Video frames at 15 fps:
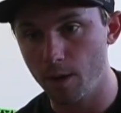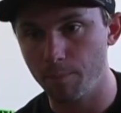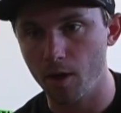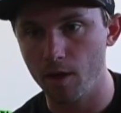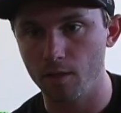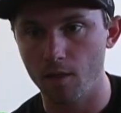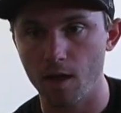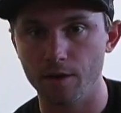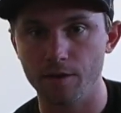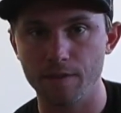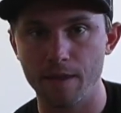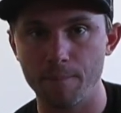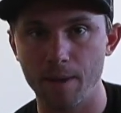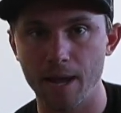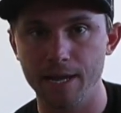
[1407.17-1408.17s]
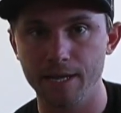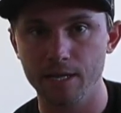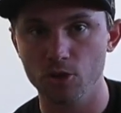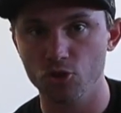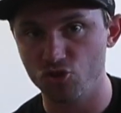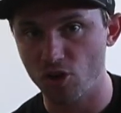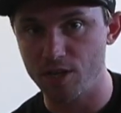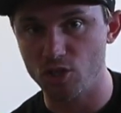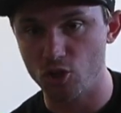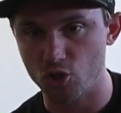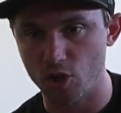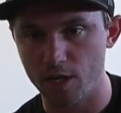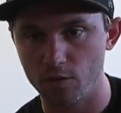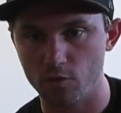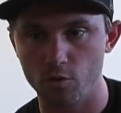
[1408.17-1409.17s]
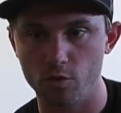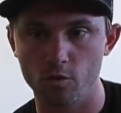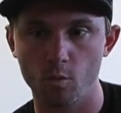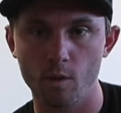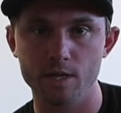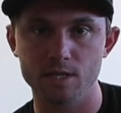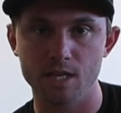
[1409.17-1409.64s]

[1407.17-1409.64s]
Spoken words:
up on a lot on that bike, and it tries to transfer its weight.